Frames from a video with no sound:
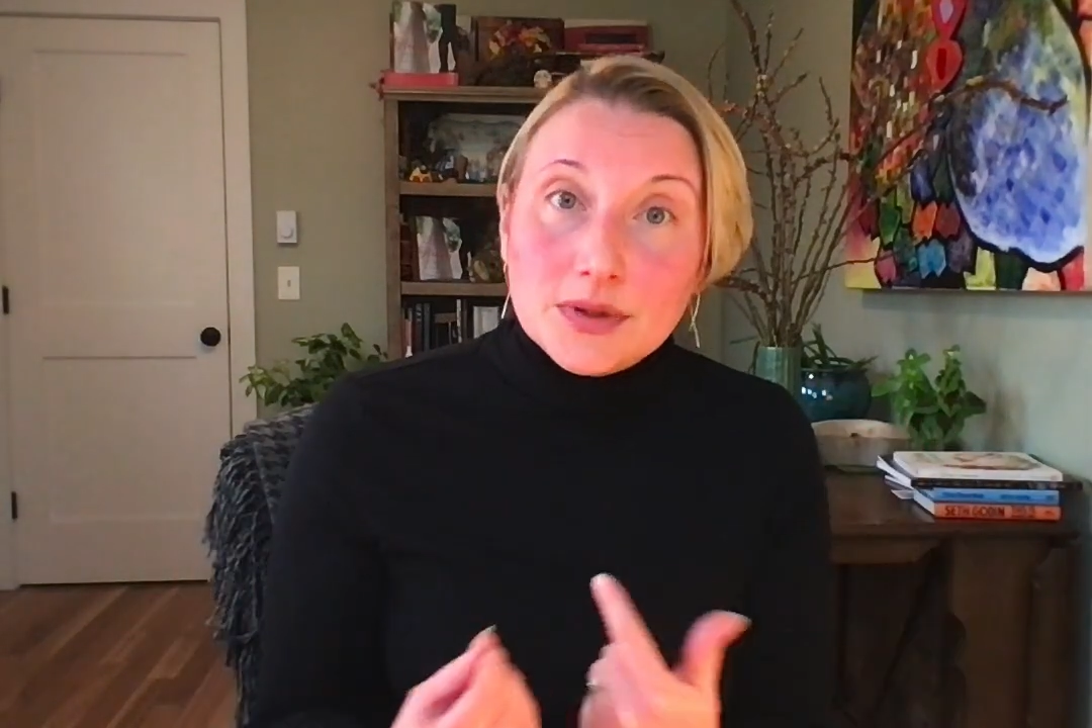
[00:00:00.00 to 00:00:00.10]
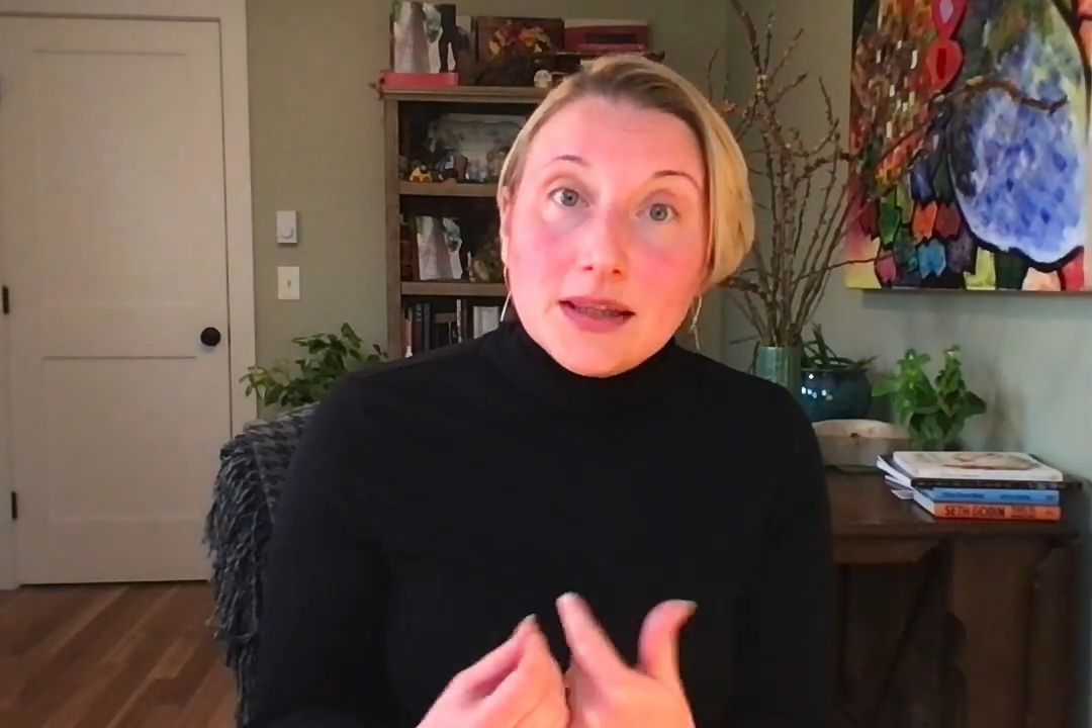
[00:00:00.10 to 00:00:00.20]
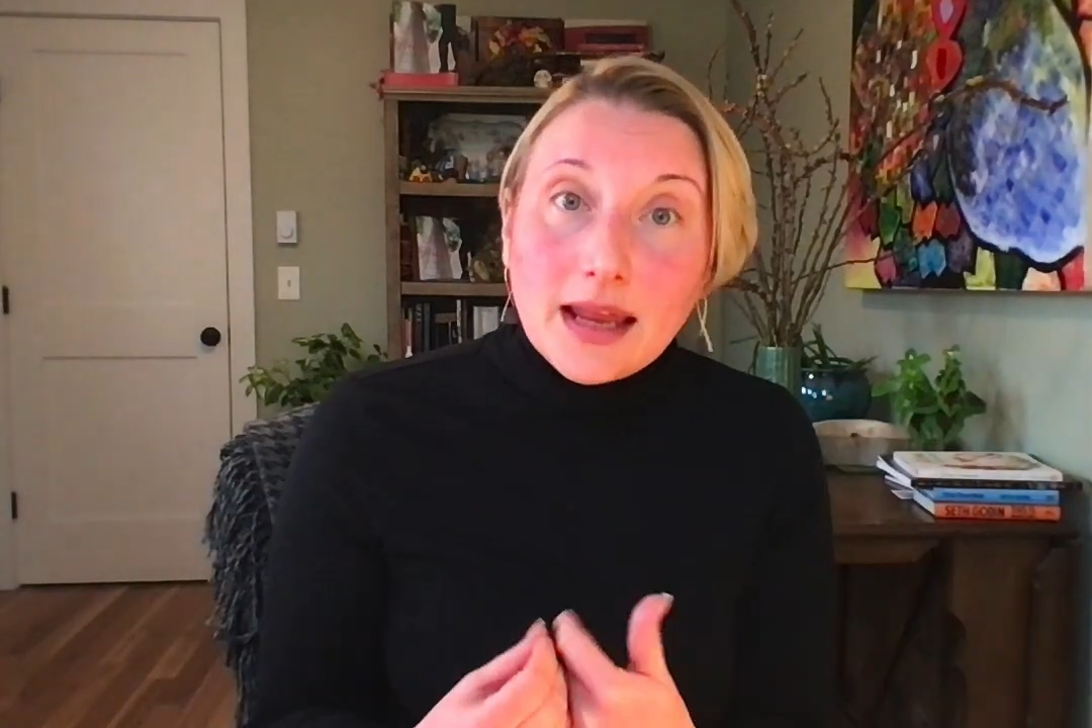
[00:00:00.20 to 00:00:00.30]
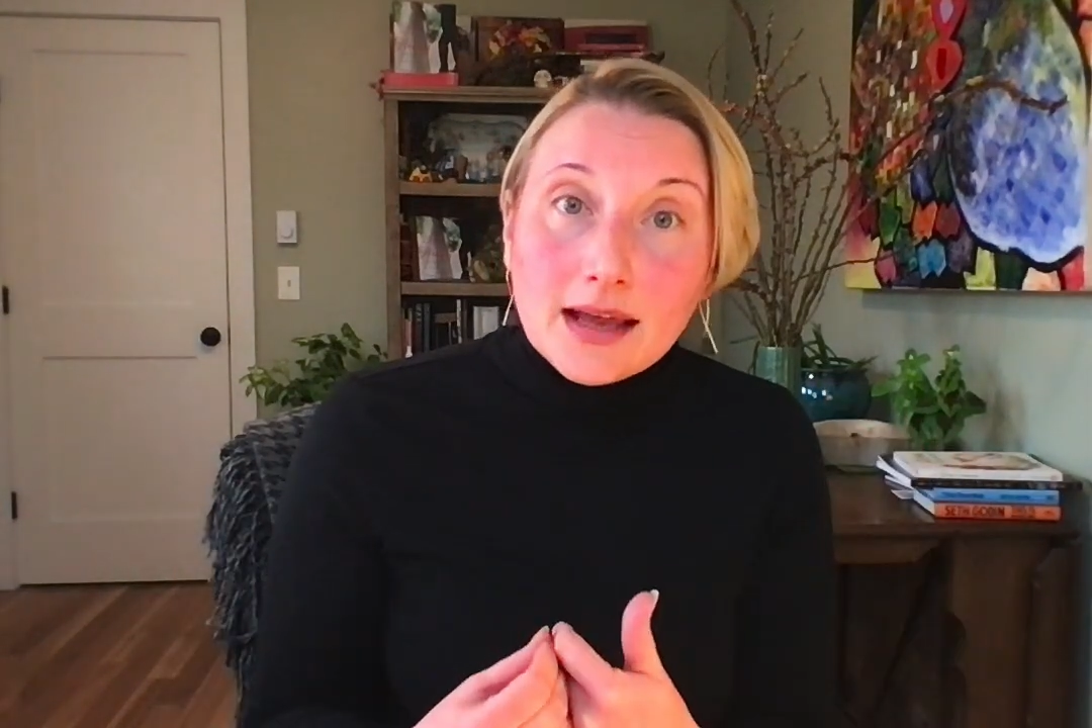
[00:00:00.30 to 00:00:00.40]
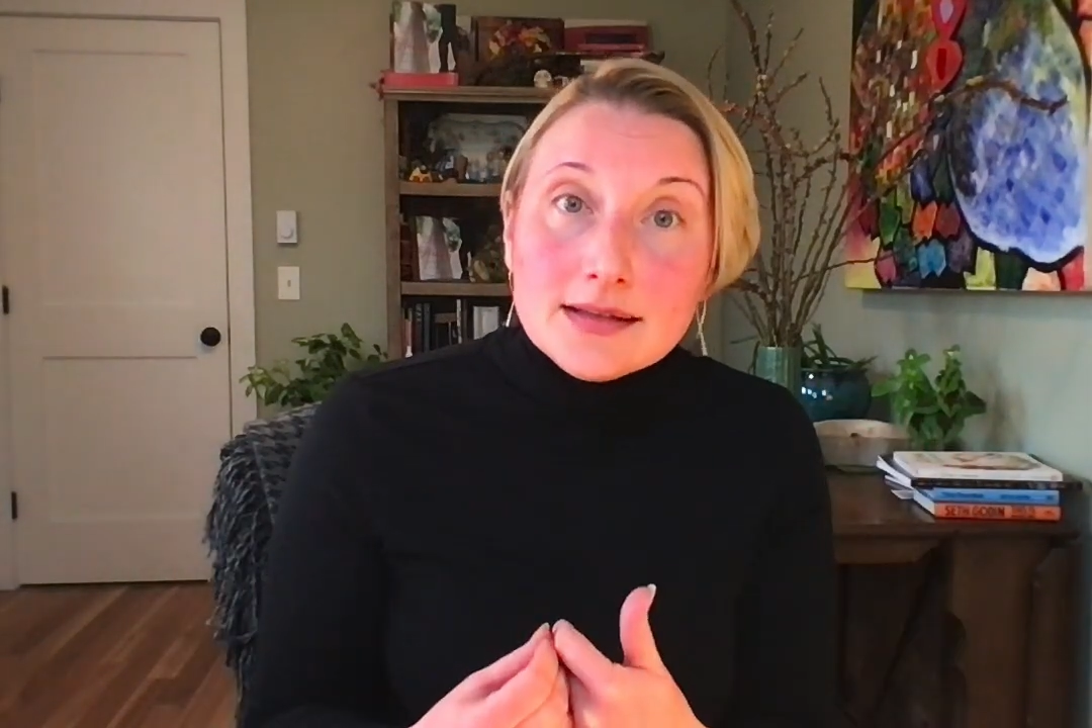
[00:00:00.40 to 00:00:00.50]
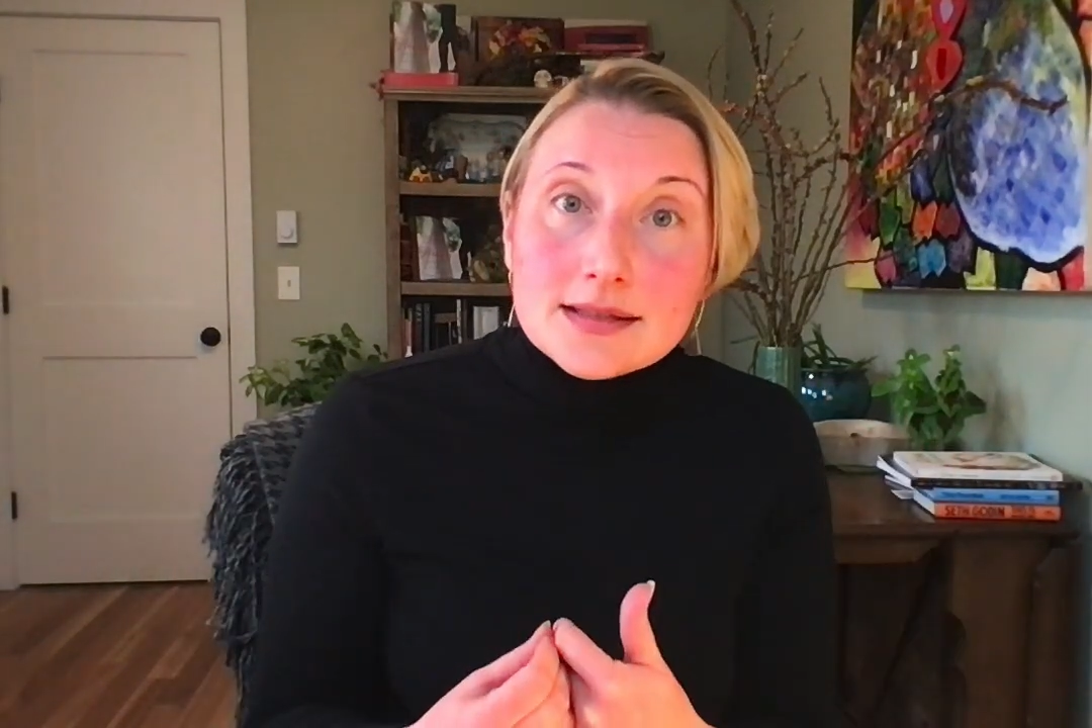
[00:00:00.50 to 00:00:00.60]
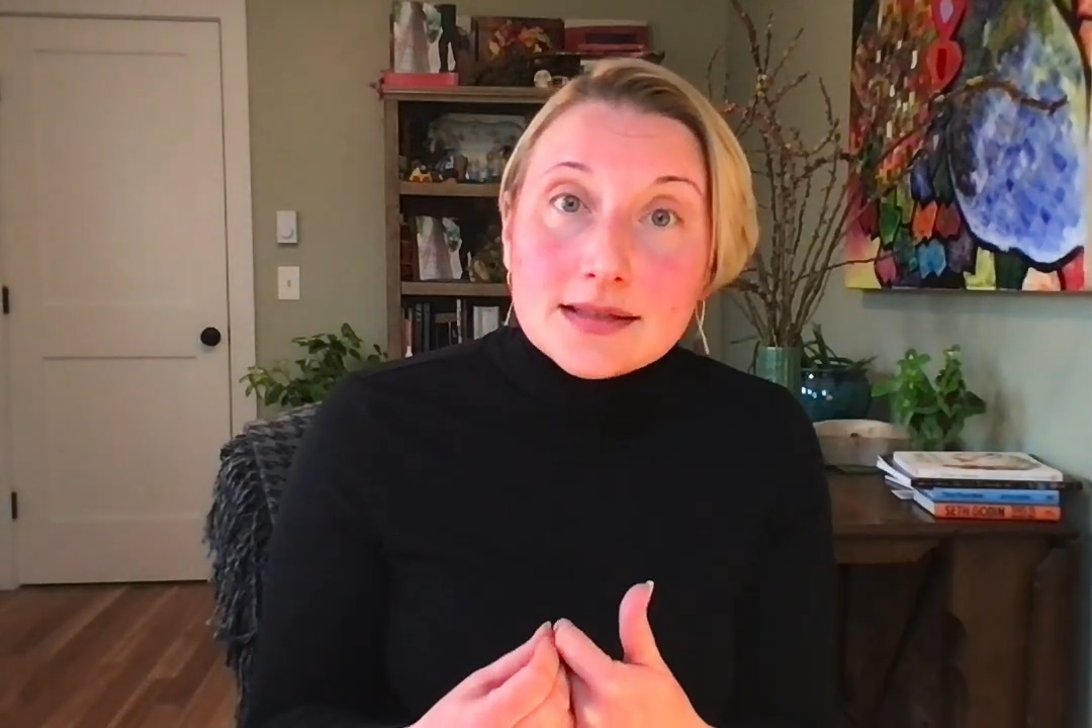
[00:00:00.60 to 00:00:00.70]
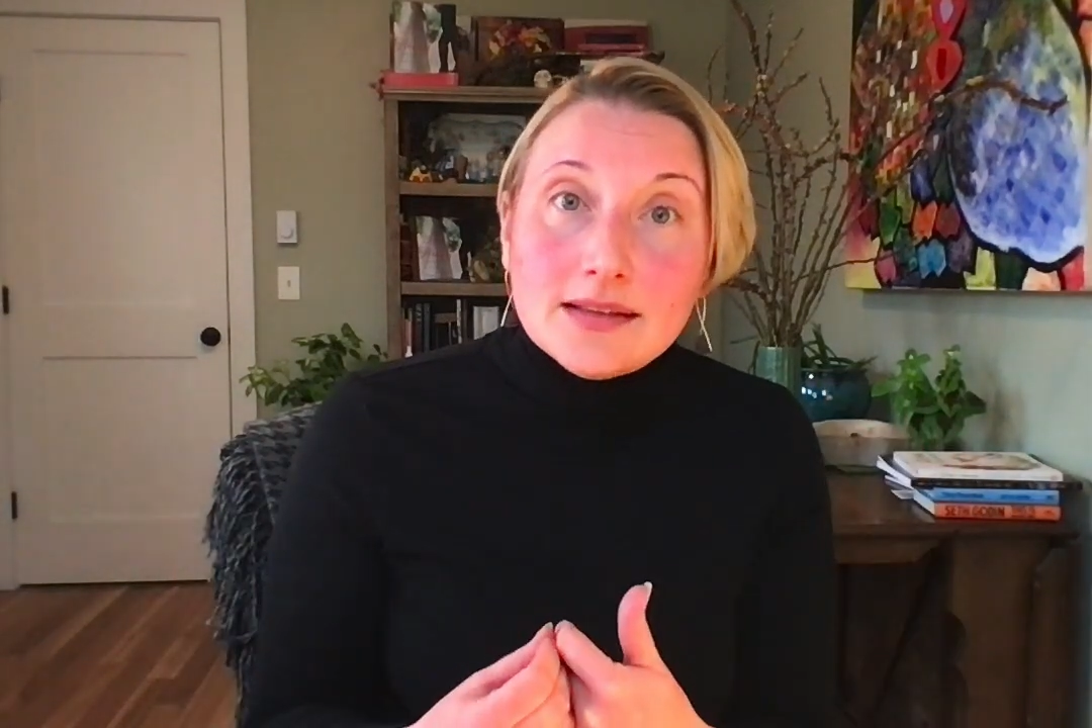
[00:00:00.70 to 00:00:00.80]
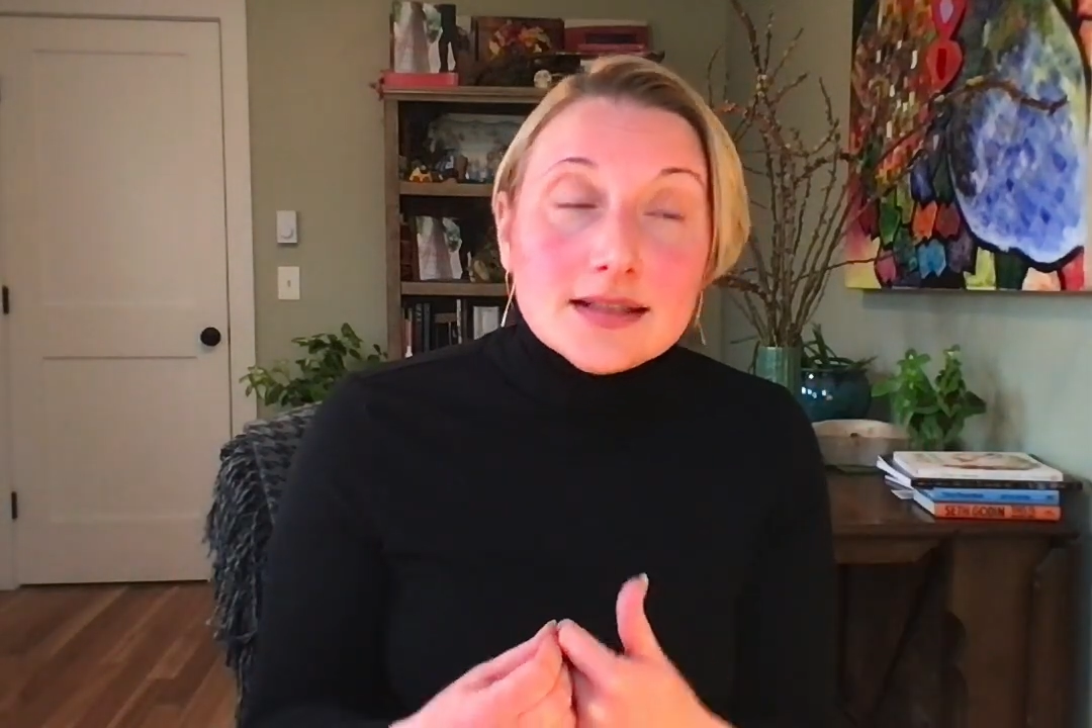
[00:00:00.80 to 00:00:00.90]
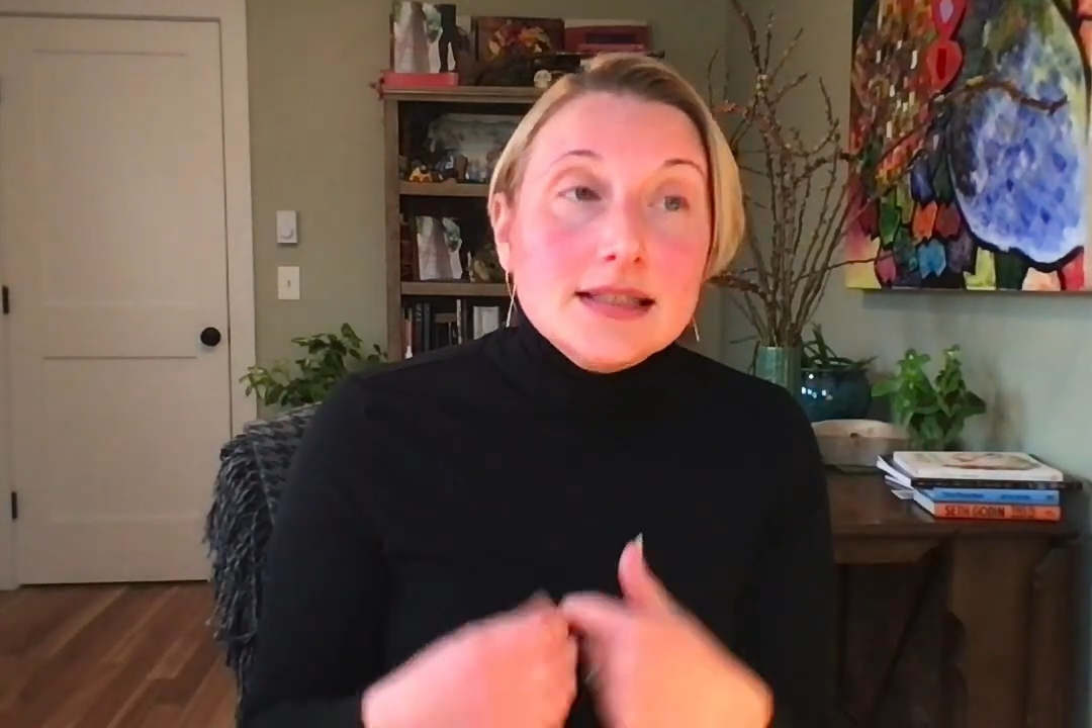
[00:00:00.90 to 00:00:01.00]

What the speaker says: plants and the